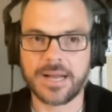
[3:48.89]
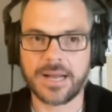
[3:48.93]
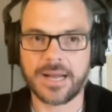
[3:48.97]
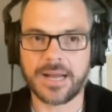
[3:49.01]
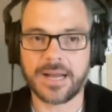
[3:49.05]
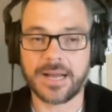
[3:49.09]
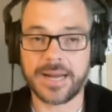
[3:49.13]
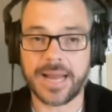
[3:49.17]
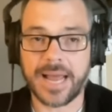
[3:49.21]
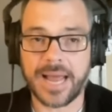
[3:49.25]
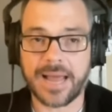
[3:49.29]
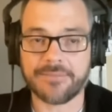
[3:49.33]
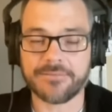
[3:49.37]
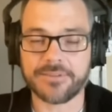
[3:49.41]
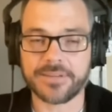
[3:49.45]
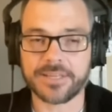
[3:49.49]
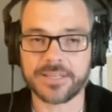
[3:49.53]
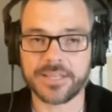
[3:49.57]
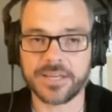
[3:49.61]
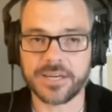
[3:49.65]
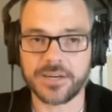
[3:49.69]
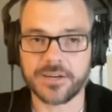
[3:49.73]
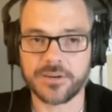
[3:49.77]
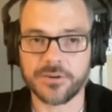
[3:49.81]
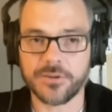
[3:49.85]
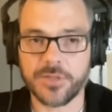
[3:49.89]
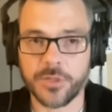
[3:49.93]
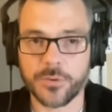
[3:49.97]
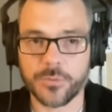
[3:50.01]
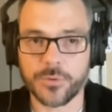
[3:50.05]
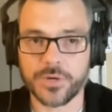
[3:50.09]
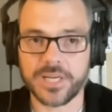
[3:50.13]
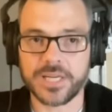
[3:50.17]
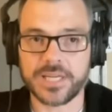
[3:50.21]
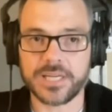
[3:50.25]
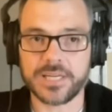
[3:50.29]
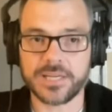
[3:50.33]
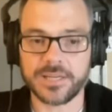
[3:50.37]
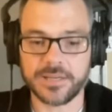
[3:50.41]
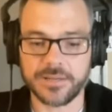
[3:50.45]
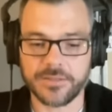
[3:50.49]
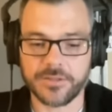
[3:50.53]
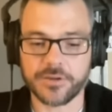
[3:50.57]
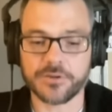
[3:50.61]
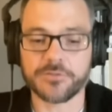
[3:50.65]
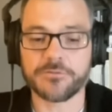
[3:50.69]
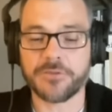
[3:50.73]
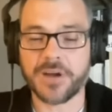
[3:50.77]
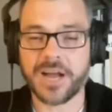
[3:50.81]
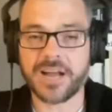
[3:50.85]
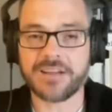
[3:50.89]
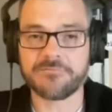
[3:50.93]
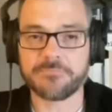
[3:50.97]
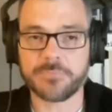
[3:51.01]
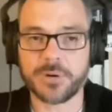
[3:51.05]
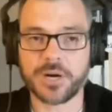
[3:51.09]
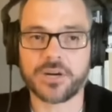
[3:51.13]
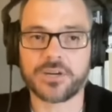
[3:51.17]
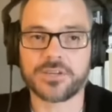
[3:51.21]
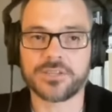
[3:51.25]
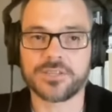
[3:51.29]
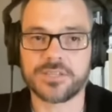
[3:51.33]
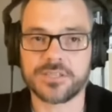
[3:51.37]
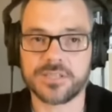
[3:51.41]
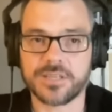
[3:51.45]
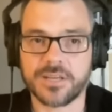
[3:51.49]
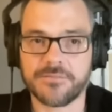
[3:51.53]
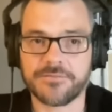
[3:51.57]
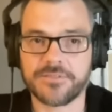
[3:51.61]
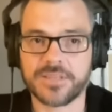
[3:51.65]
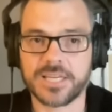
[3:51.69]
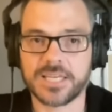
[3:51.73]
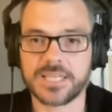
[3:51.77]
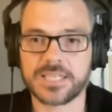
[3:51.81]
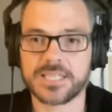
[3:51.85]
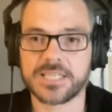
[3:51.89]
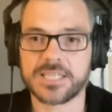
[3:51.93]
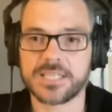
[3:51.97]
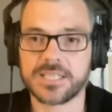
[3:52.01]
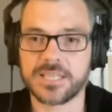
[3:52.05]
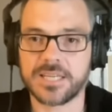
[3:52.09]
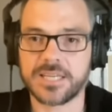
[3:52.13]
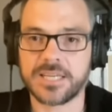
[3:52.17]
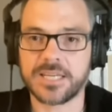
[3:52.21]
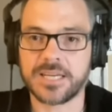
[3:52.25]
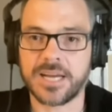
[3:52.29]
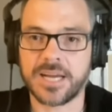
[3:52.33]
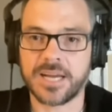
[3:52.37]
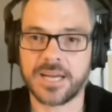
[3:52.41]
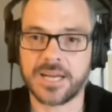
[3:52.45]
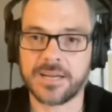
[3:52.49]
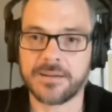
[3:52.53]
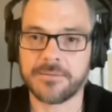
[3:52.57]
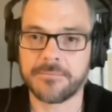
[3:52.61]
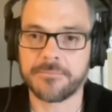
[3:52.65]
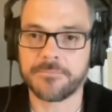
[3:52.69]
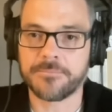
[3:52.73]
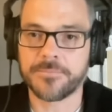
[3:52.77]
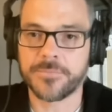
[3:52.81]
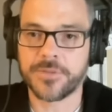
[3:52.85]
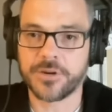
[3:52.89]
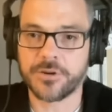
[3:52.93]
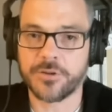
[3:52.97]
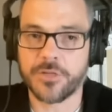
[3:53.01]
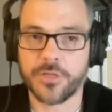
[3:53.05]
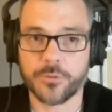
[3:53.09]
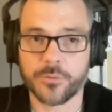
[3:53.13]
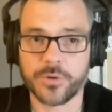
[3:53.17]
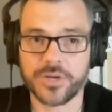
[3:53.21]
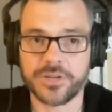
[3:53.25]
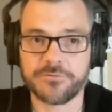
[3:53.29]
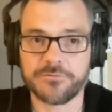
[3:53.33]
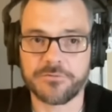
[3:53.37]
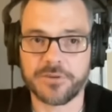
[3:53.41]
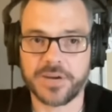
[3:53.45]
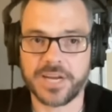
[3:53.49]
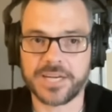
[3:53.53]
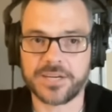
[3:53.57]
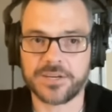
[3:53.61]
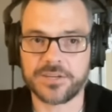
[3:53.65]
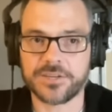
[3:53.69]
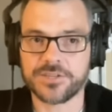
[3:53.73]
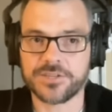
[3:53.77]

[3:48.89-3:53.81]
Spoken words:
and having their 5 parts of this. Their 3 fighters